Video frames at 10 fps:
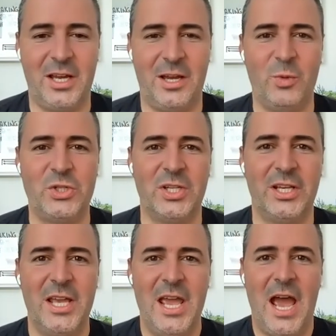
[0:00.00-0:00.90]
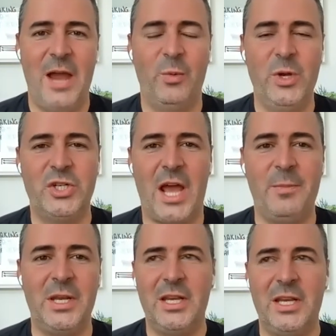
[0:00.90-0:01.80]
uh, which, like, I wish, I
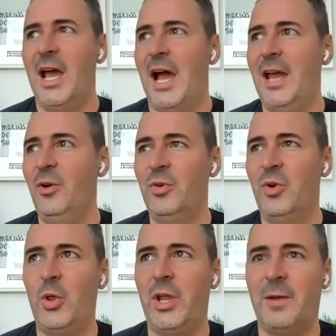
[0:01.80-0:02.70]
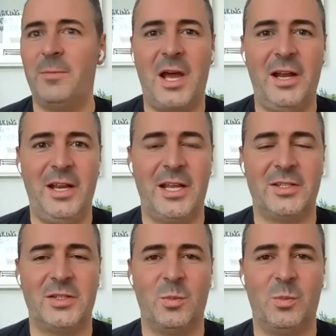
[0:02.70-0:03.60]
mean, I don't know that I'm not
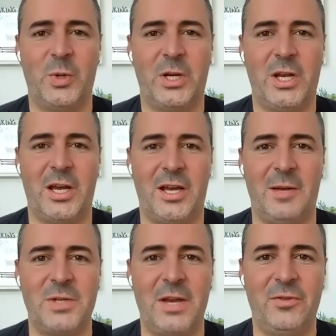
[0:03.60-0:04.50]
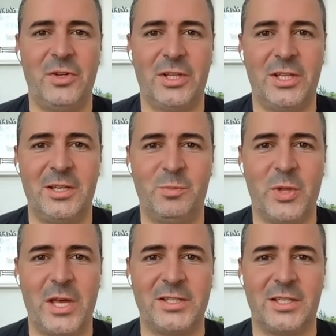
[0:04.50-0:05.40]
handsome, but uh, I'm definitely
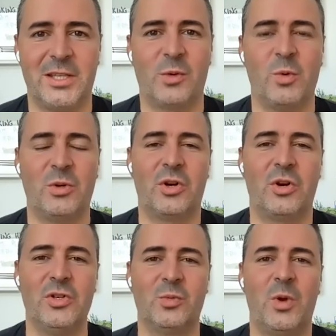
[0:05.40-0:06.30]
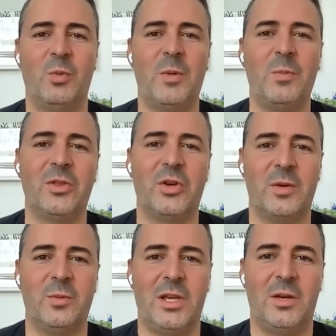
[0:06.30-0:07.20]
pleasant. Like when girls, when women look
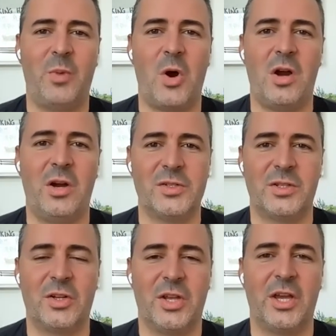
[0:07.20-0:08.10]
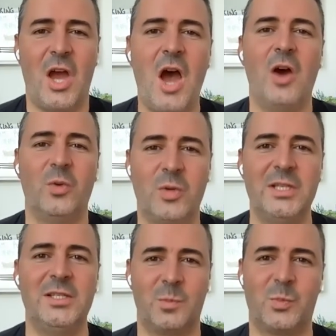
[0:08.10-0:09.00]
at me in bars, they're like, "Oh,
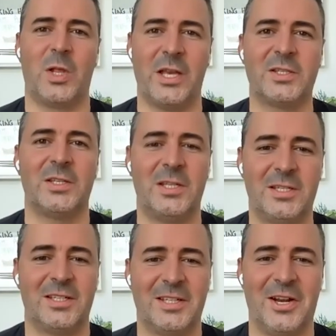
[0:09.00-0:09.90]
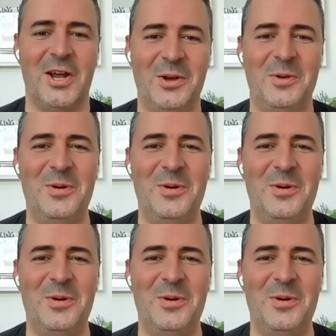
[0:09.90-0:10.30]
he's pleasant," you know.